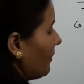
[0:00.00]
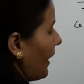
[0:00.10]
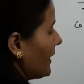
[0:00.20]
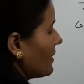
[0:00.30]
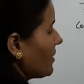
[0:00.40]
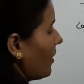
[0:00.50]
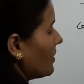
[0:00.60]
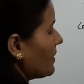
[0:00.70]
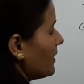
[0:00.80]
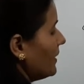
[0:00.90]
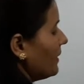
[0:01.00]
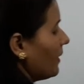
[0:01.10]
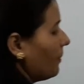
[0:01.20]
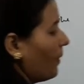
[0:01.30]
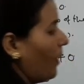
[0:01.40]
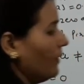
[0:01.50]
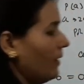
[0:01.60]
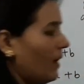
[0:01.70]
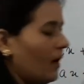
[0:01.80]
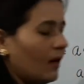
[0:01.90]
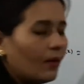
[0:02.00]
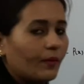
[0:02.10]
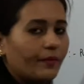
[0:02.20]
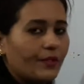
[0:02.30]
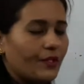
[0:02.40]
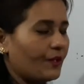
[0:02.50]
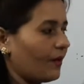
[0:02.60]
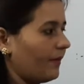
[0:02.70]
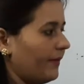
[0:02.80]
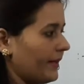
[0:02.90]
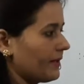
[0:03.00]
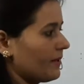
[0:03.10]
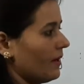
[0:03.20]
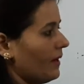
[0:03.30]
minus constant upon coefficient of x.